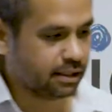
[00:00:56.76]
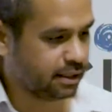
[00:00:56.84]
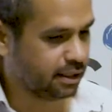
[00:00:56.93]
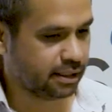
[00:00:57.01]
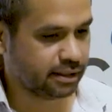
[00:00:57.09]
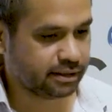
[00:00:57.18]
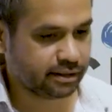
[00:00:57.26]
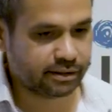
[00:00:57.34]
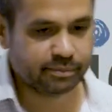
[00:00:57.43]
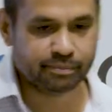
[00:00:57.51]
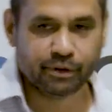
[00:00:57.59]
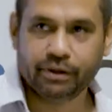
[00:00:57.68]
Uh,
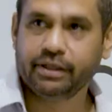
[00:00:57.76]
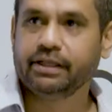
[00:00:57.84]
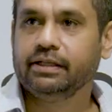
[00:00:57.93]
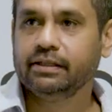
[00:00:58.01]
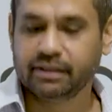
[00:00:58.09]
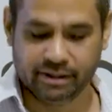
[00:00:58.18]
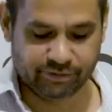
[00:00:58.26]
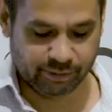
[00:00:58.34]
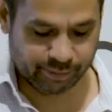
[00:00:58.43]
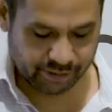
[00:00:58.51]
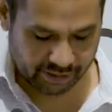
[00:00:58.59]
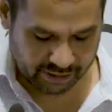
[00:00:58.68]
good morning,
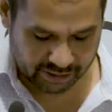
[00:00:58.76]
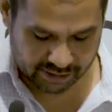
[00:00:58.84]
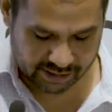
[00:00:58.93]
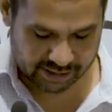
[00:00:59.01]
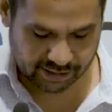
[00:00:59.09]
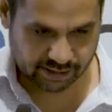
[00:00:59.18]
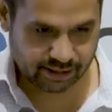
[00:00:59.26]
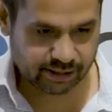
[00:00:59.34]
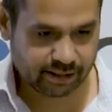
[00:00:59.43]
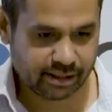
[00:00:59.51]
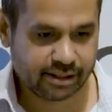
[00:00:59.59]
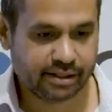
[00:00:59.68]
everybody, and uh,
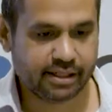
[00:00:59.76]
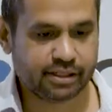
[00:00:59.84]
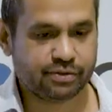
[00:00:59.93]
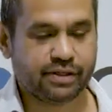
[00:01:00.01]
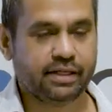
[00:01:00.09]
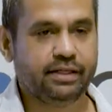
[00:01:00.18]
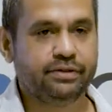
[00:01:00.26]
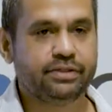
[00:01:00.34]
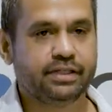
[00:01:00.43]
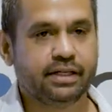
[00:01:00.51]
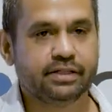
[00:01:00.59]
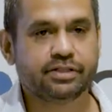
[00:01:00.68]
thanks for that
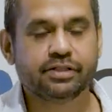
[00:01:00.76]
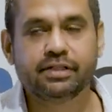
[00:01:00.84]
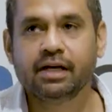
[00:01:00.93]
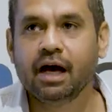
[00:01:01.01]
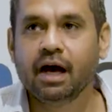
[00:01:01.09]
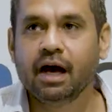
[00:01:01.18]
introduction.